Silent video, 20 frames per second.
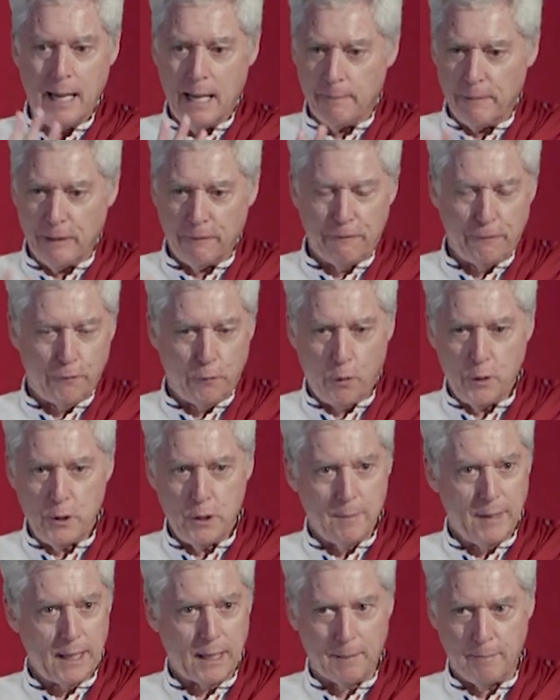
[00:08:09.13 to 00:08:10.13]
before
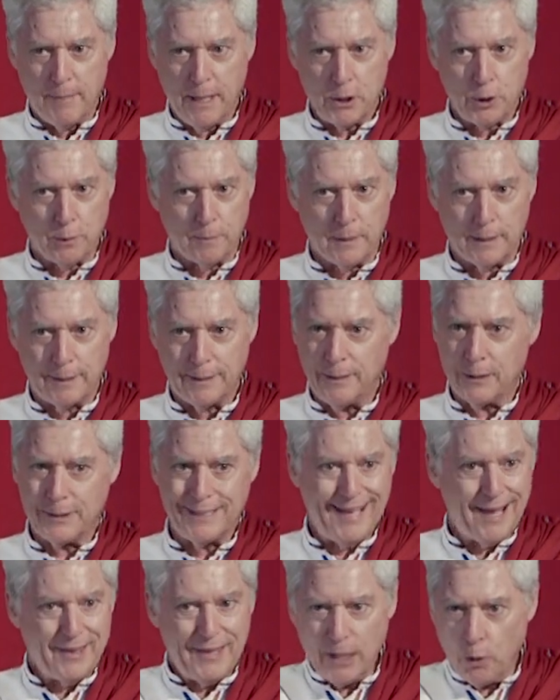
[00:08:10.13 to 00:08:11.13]
you make a measurement, there's
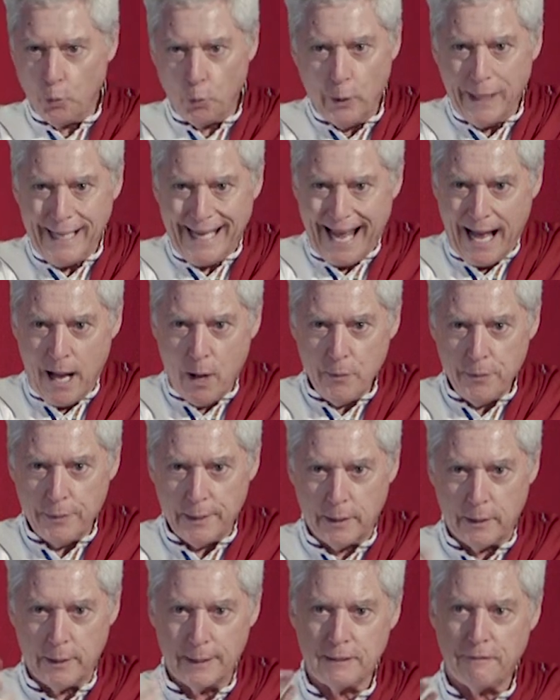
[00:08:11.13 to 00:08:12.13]
nothing really out
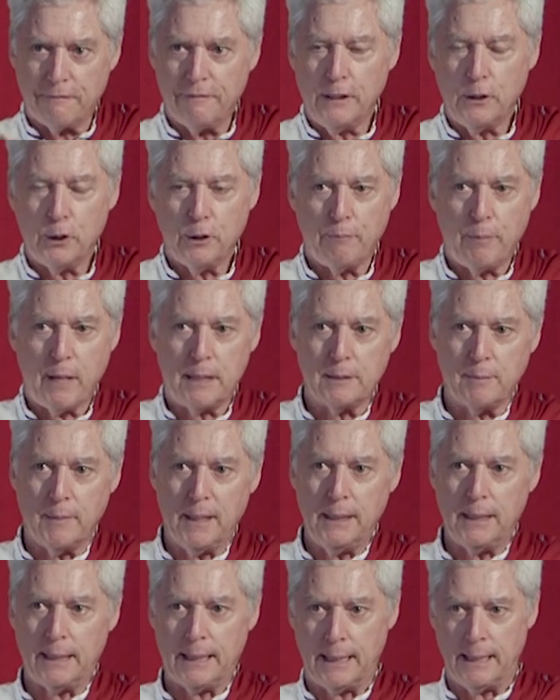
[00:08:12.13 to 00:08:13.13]
there. It's a field of
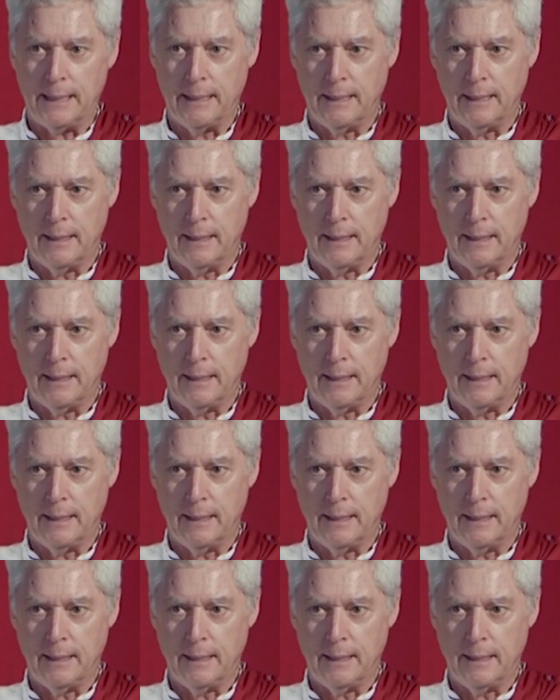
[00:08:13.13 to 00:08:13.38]
possibility.